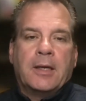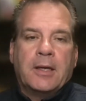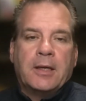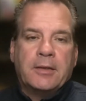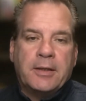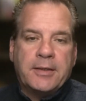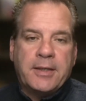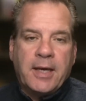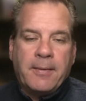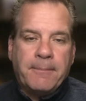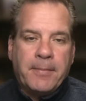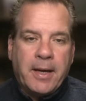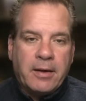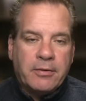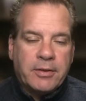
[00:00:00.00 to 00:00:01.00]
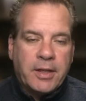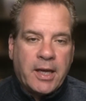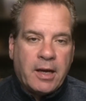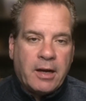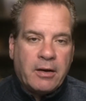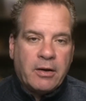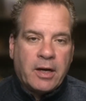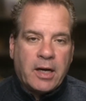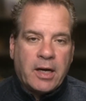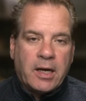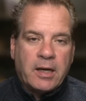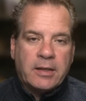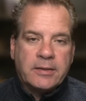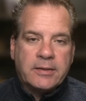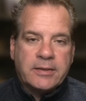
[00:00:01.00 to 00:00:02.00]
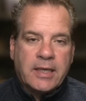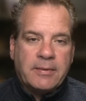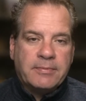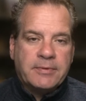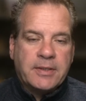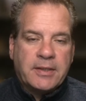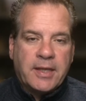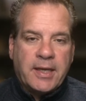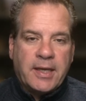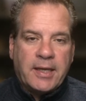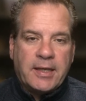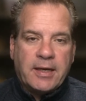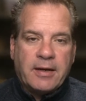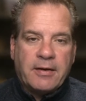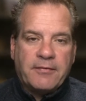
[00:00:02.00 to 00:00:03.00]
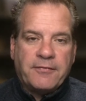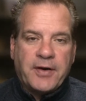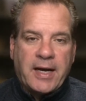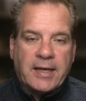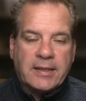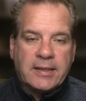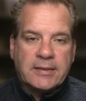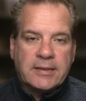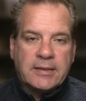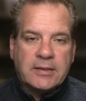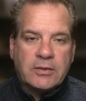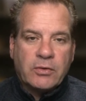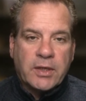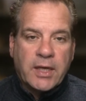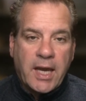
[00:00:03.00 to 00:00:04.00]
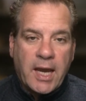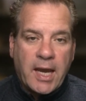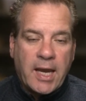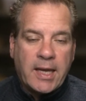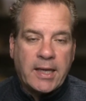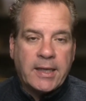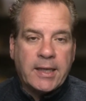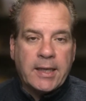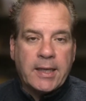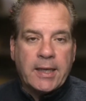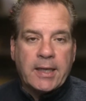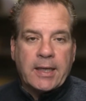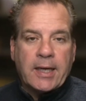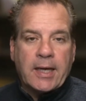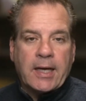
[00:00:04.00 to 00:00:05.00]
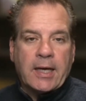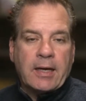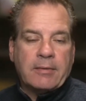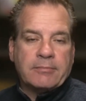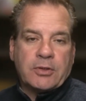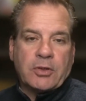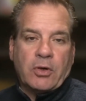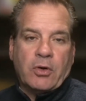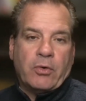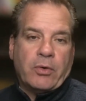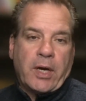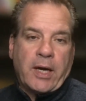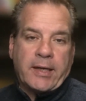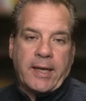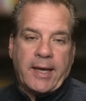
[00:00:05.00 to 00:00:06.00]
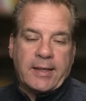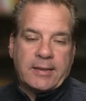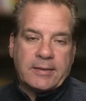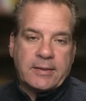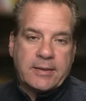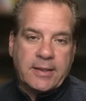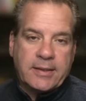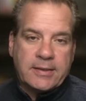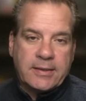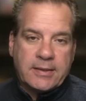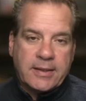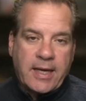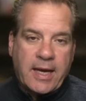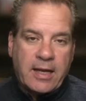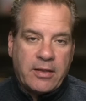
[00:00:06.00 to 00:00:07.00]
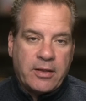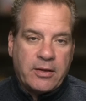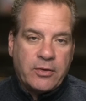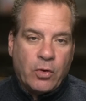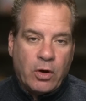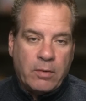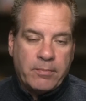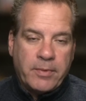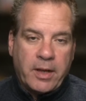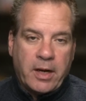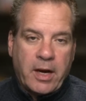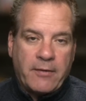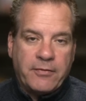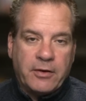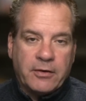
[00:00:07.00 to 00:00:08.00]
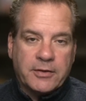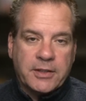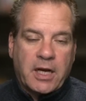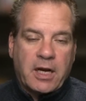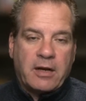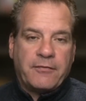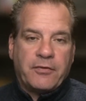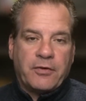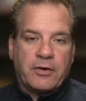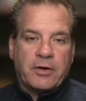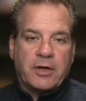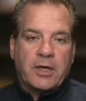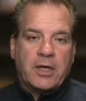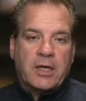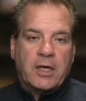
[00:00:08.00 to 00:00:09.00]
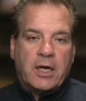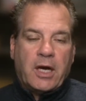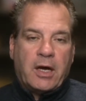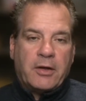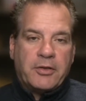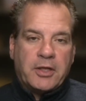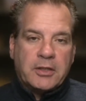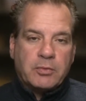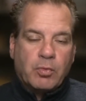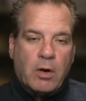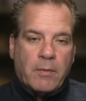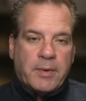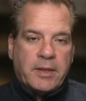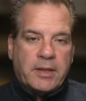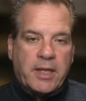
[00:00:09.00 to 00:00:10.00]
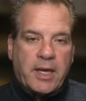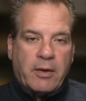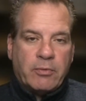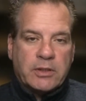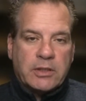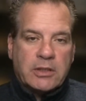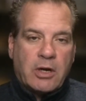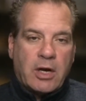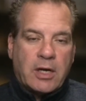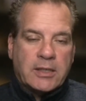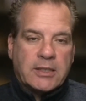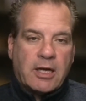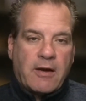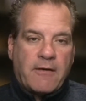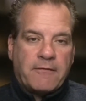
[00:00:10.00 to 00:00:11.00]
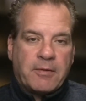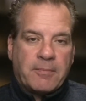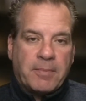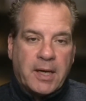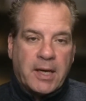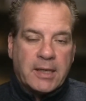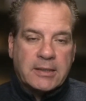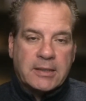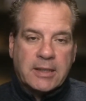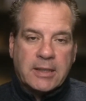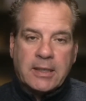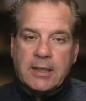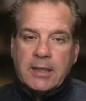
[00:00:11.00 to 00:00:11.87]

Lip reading: The Dem mayor there seems to think violence is okay. So I guess this is kind of the norm there. I feel sorry for this woman that was tossed off the bus.